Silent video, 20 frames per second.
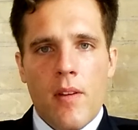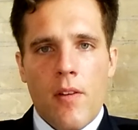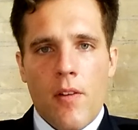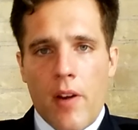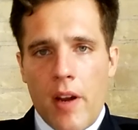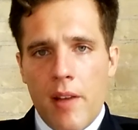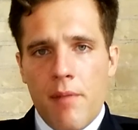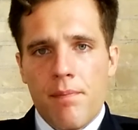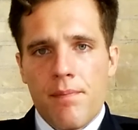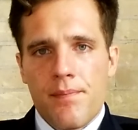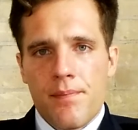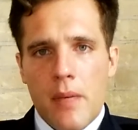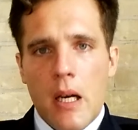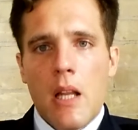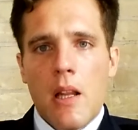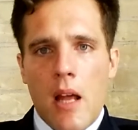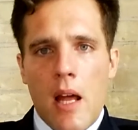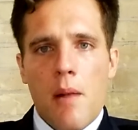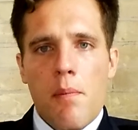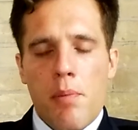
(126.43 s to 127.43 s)
Right? A
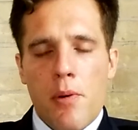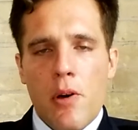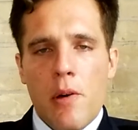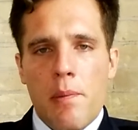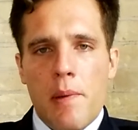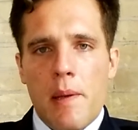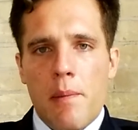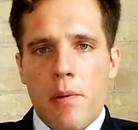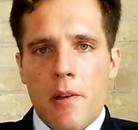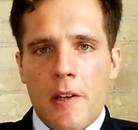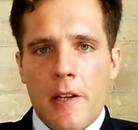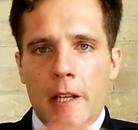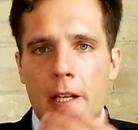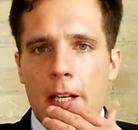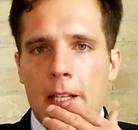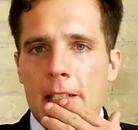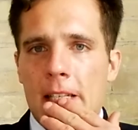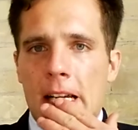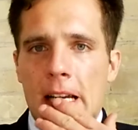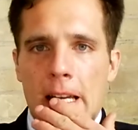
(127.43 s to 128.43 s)
lot of poor people are going
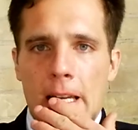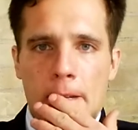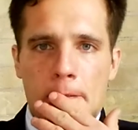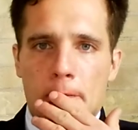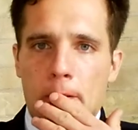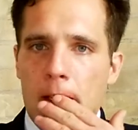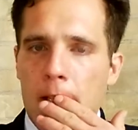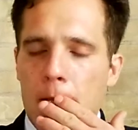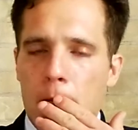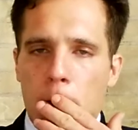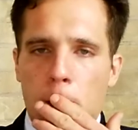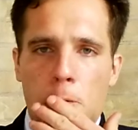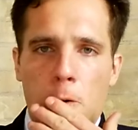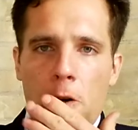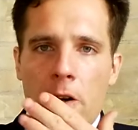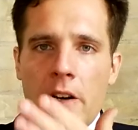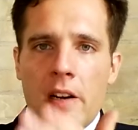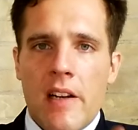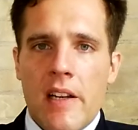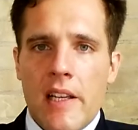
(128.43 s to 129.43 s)
to die in the
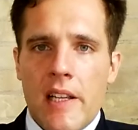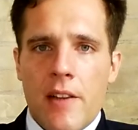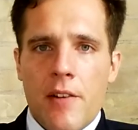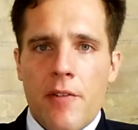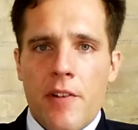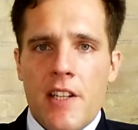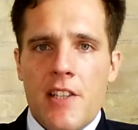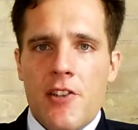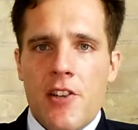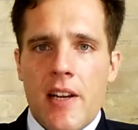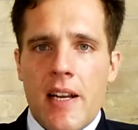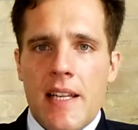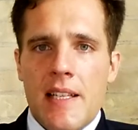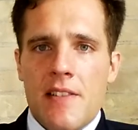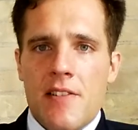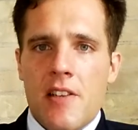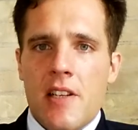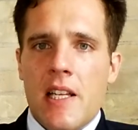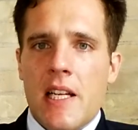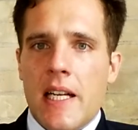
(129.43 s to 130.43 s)
war, and the rich
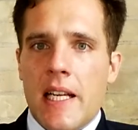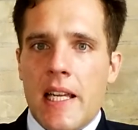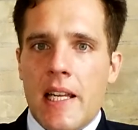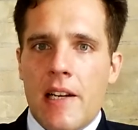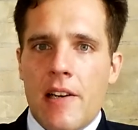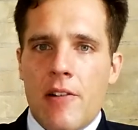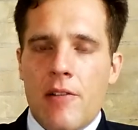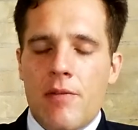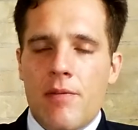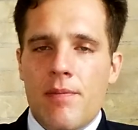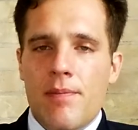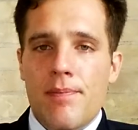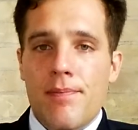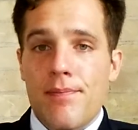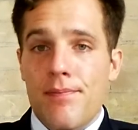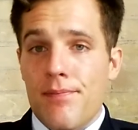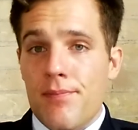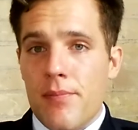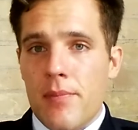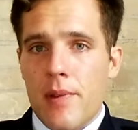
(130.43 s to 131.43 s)
guys are going to get out
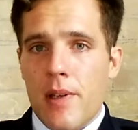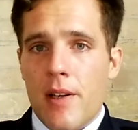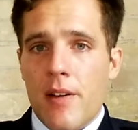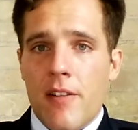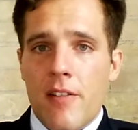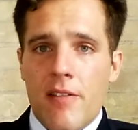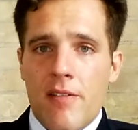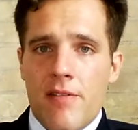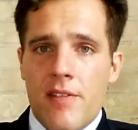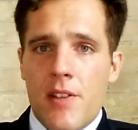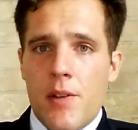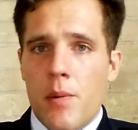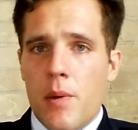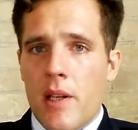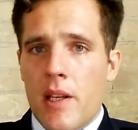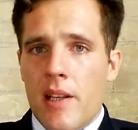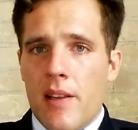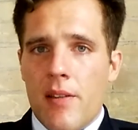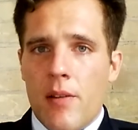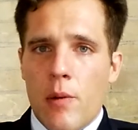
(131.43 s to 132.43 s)
of doing it.